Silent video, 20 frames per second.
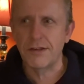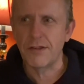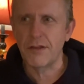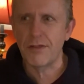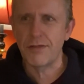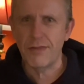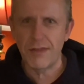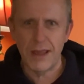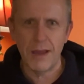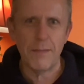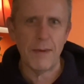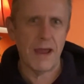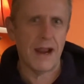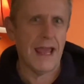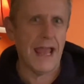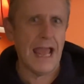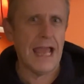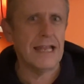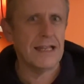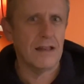And the thing about a
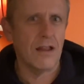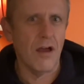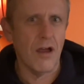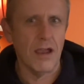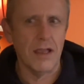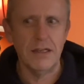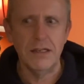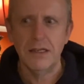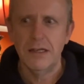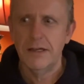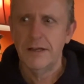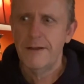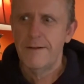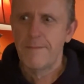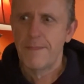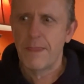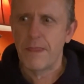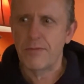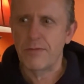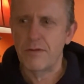headline,
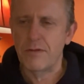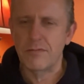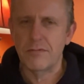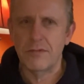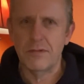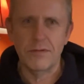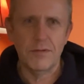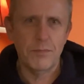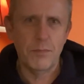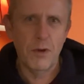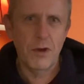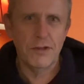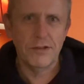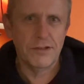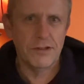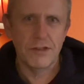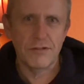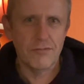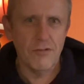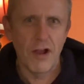the
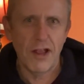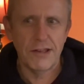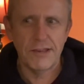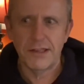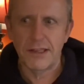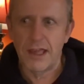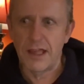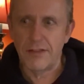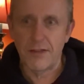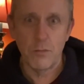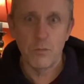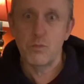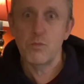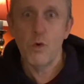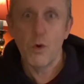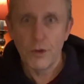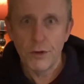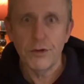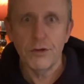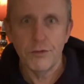person that's writing it, they
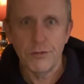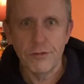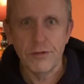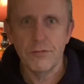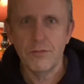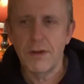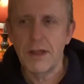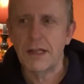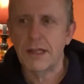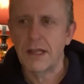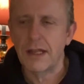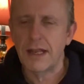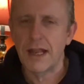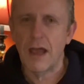want you to read it.